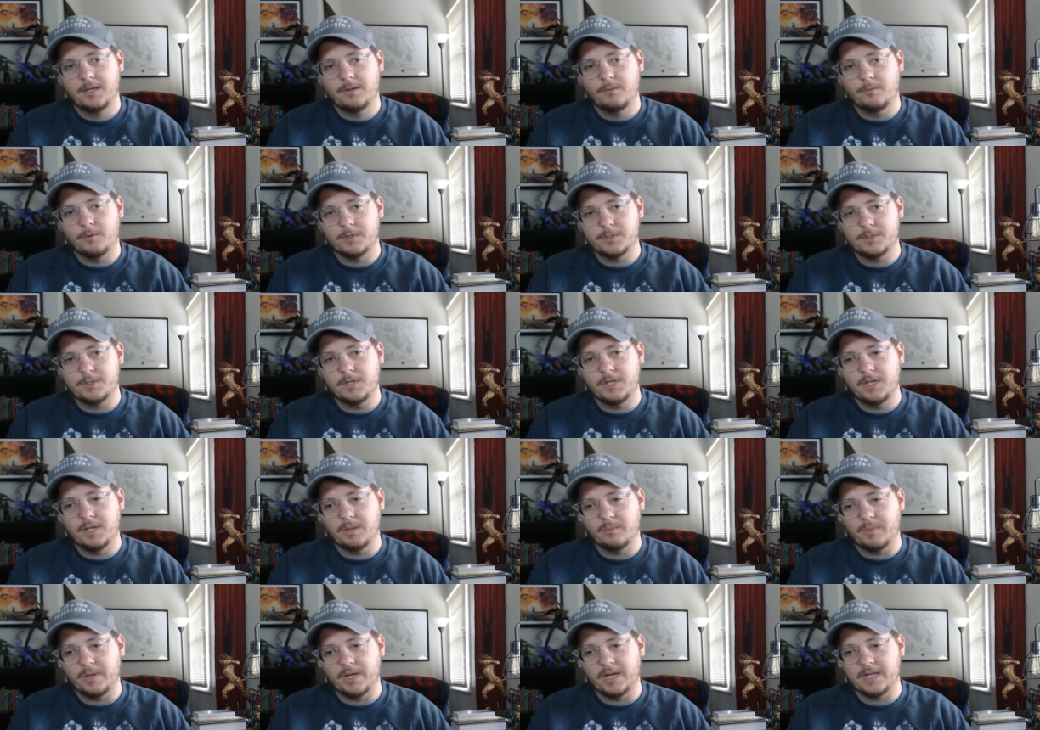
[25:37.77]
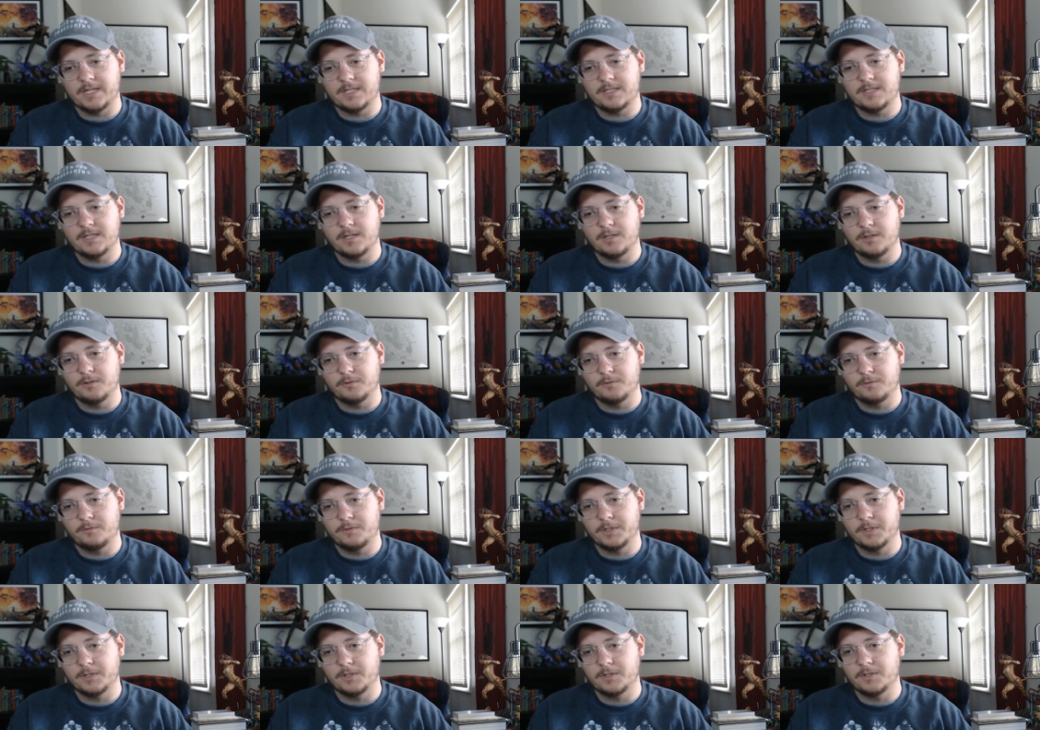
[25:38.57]
once you get past it, you'll
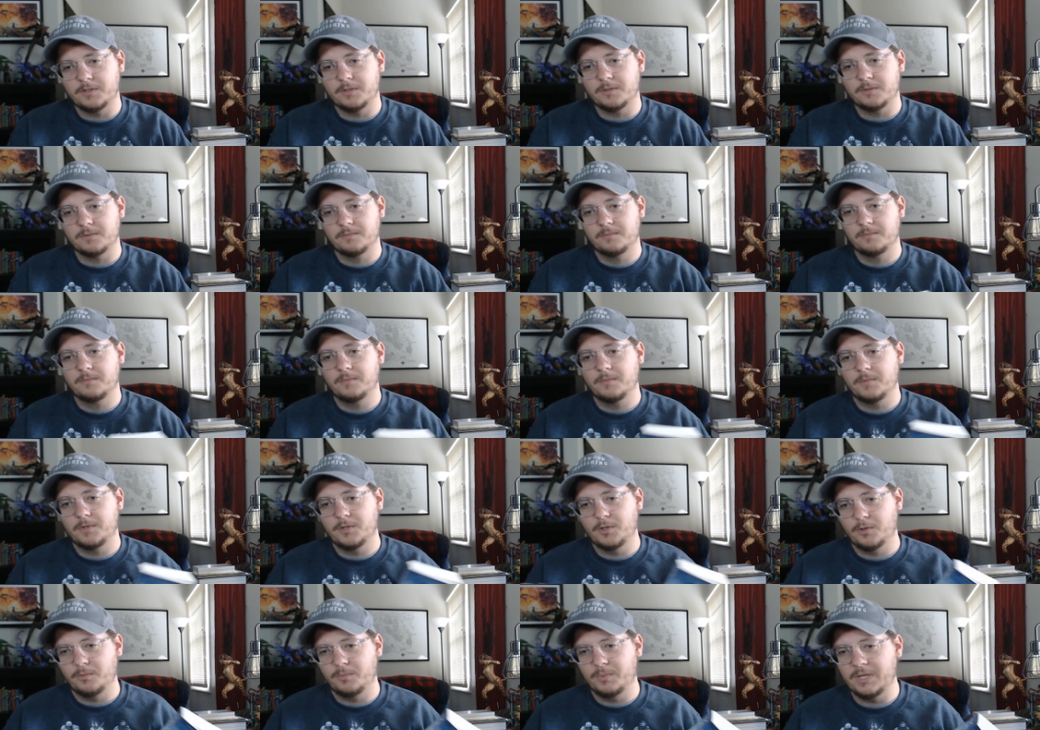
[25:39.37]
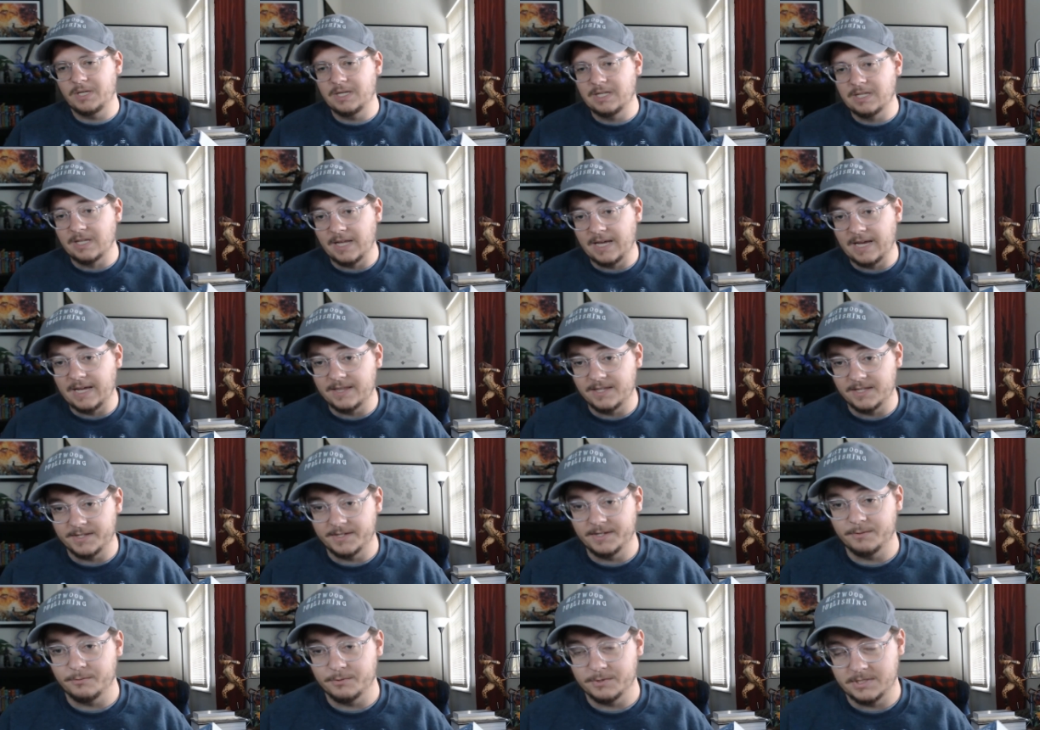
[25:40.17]
feel you'll be glad
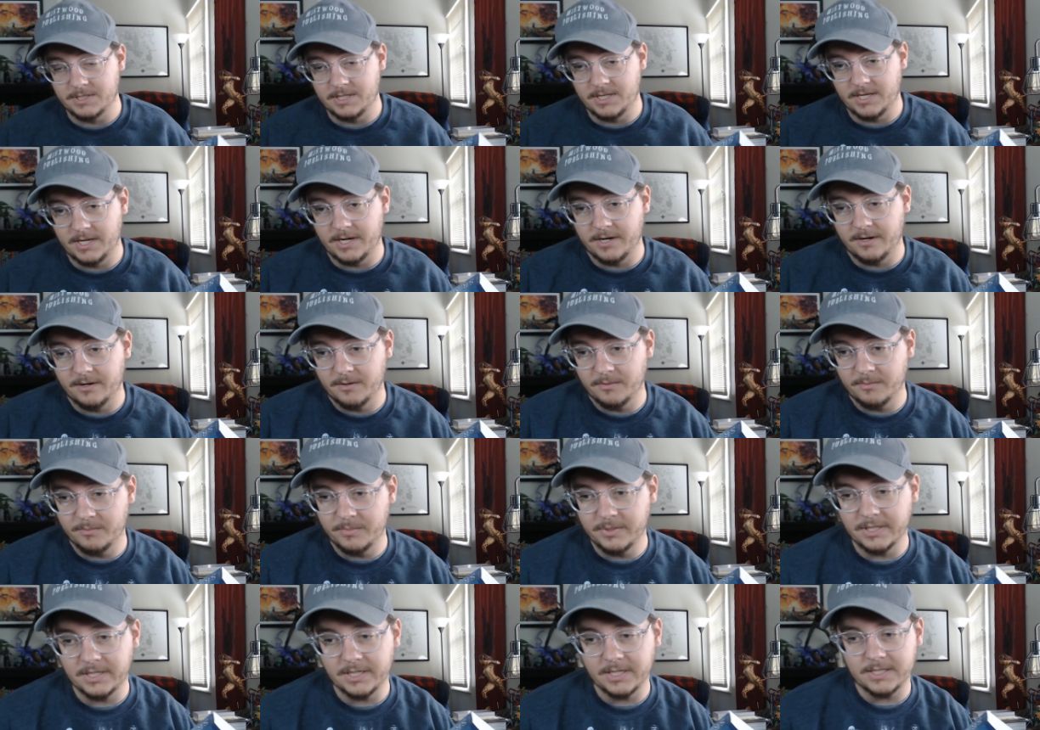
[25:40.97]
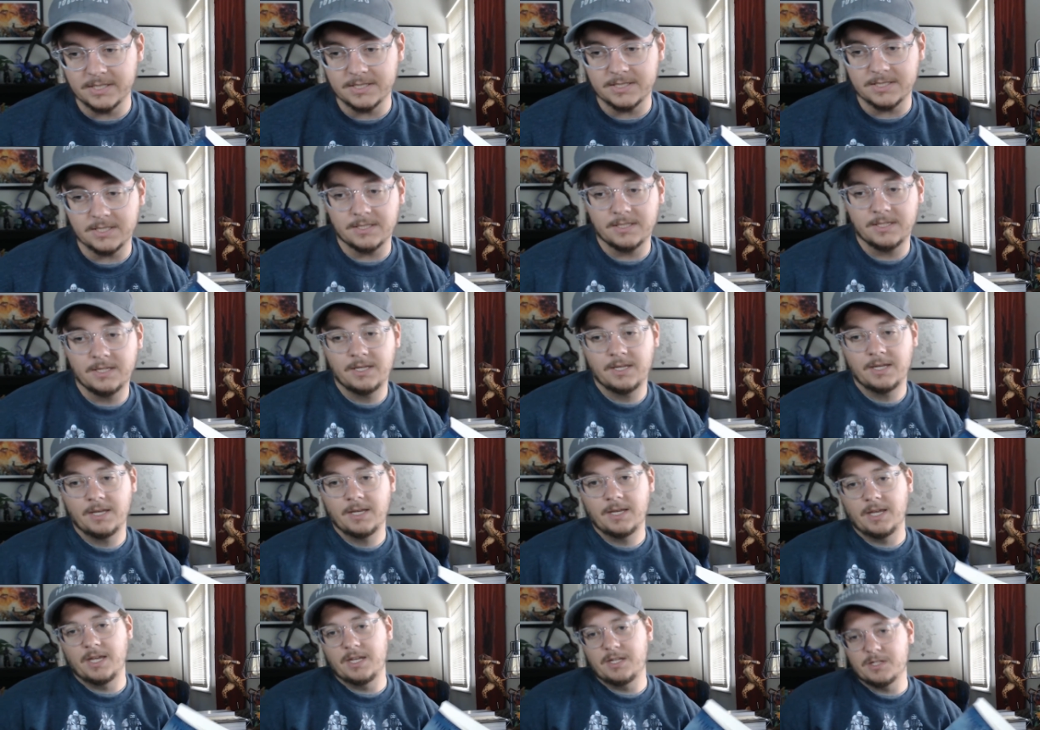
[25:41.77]
that it was there because it
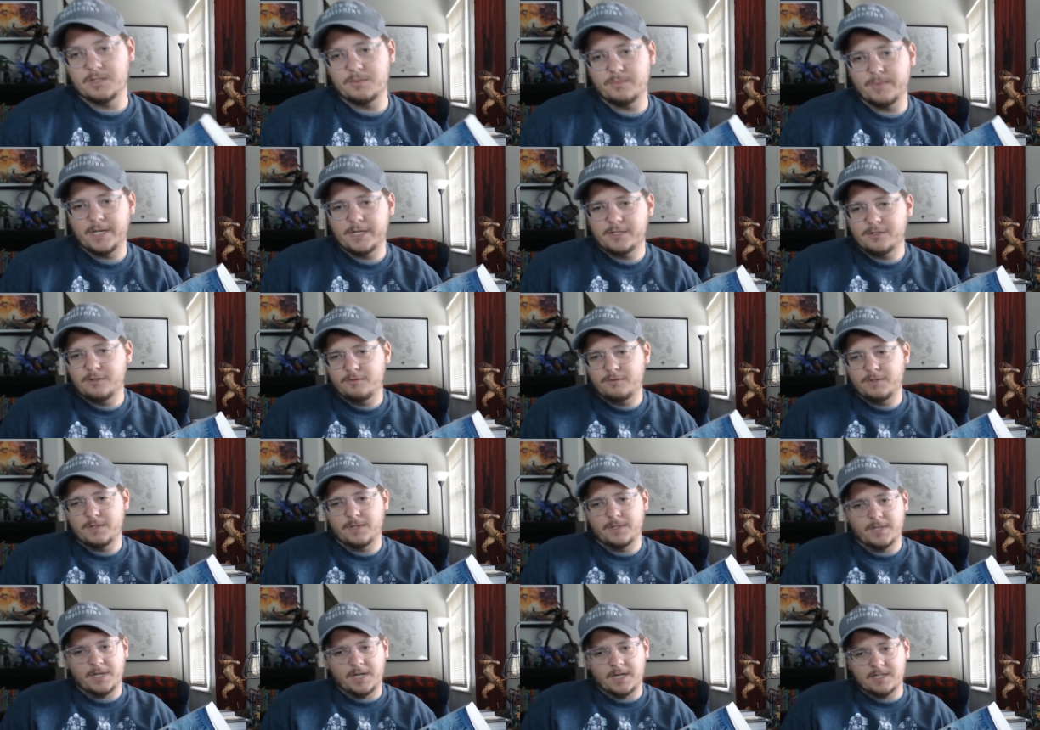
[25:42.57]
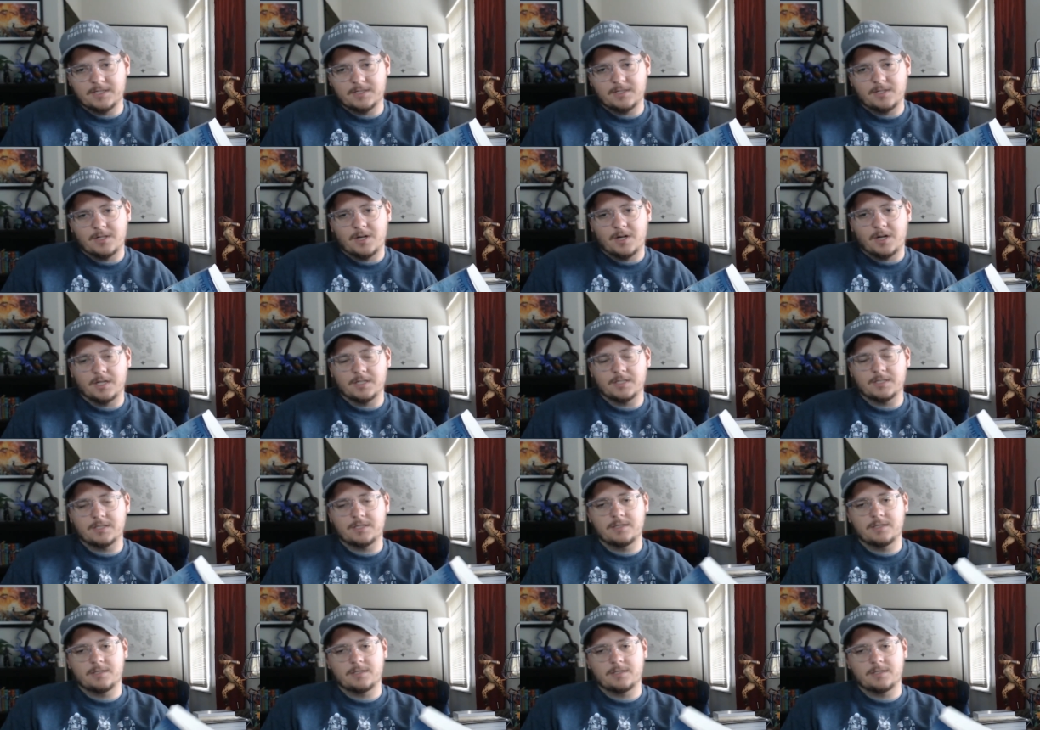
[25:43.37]
it just makes you feel not as lost.